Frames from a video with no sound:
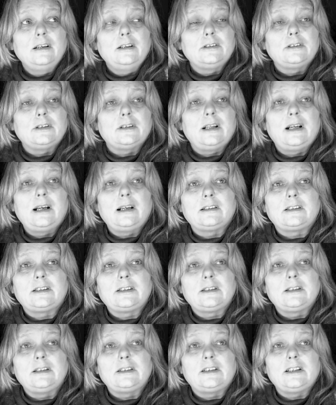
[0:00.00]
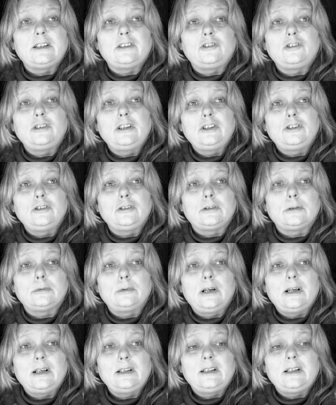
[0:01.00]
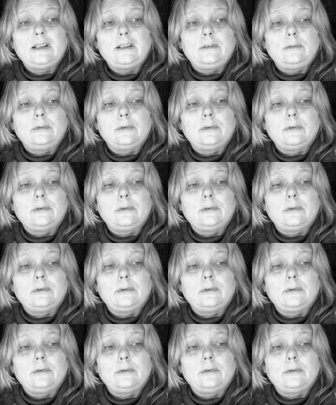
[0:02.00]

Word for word: So that's the situation. So what I did